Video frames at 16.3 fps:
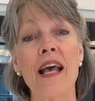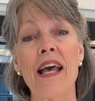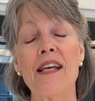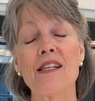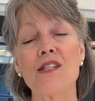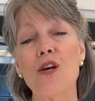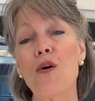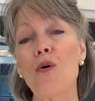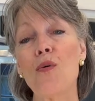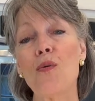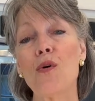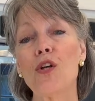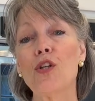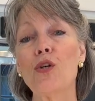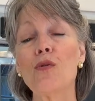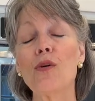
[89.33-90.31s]
So
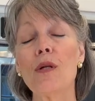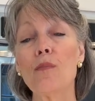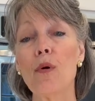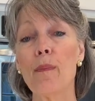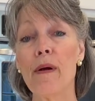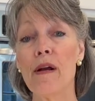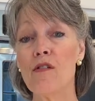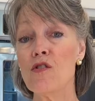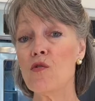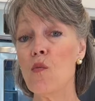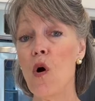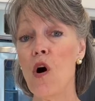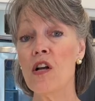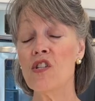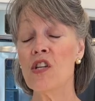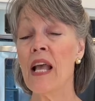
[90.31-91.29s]
you can prepare
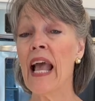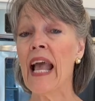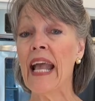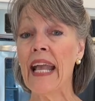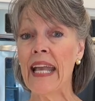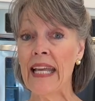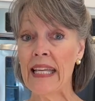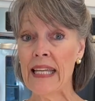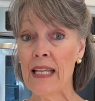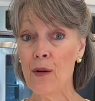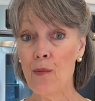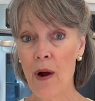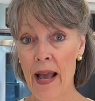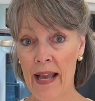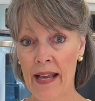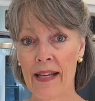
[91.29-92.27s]
squash any
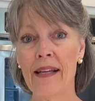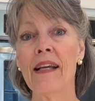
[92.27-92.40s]
way.